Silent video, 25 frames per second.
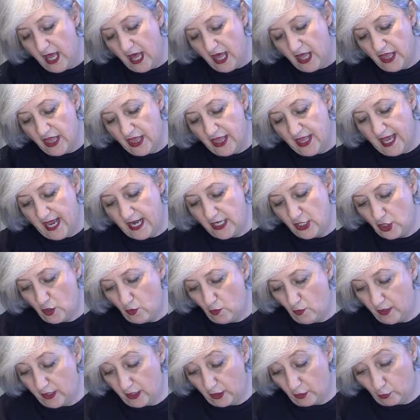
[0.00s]
Then you
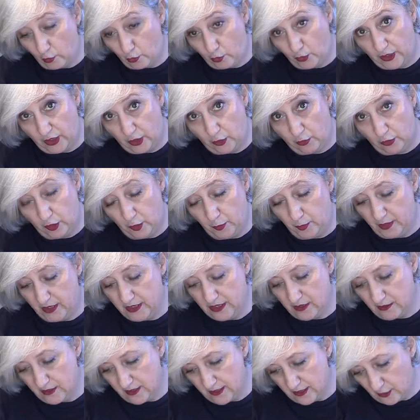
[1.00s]
want to regroup it,
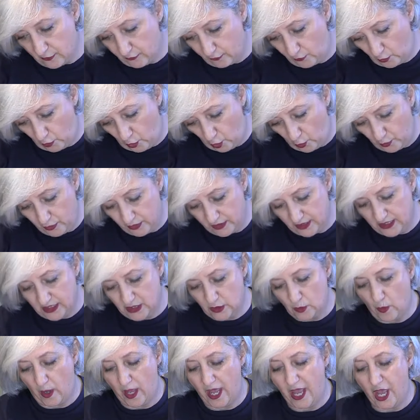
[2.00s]
so instead of going
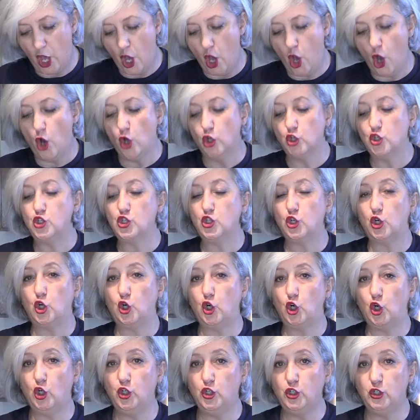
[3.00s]
this way,
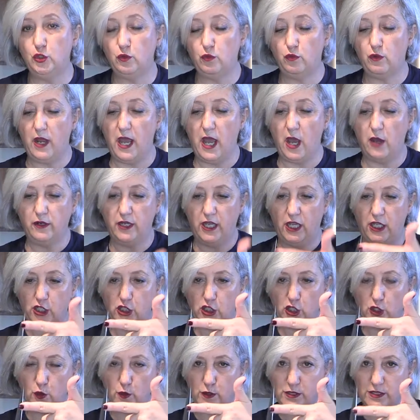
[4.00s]
turn it around
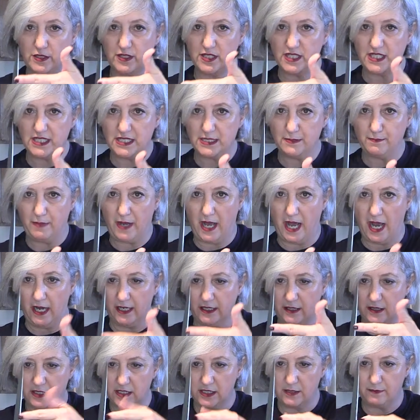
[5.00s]
and use the
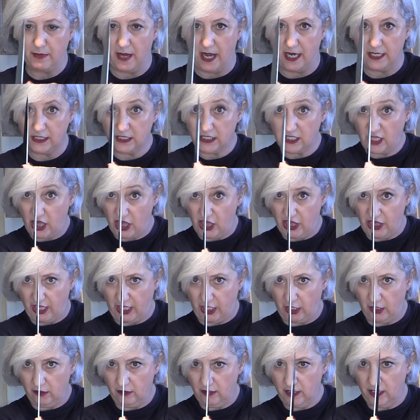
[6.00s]
spine. The spine's
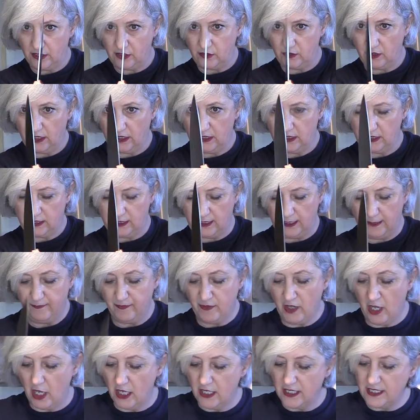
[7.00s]
thicker, as you can see.
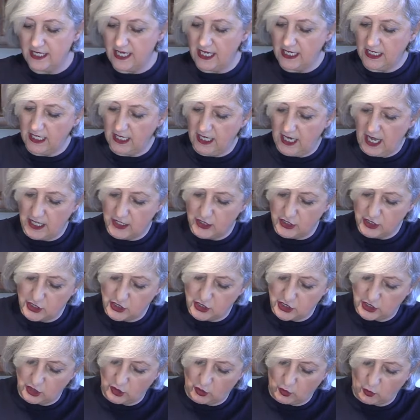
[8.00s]
Take it and
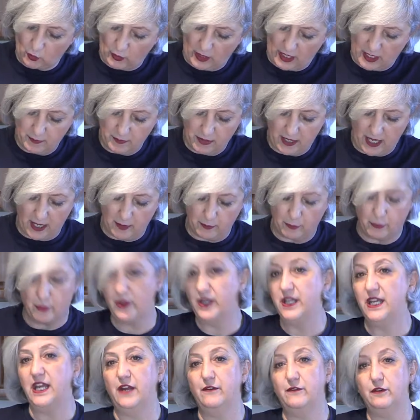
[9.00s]
scrape and
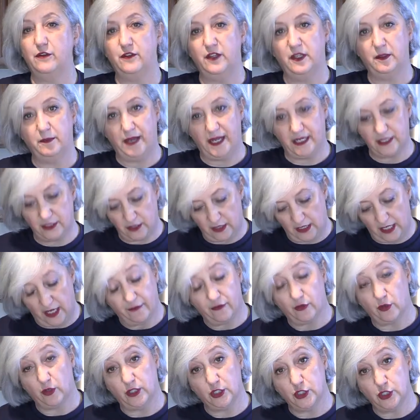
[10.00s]
bring everything back
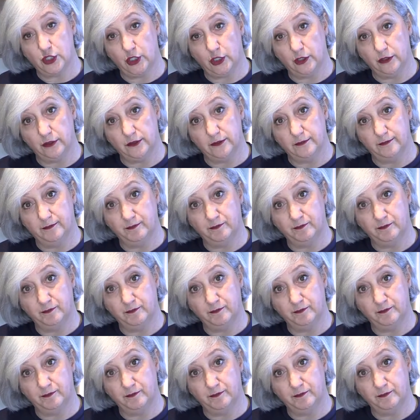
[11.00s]
together and turn.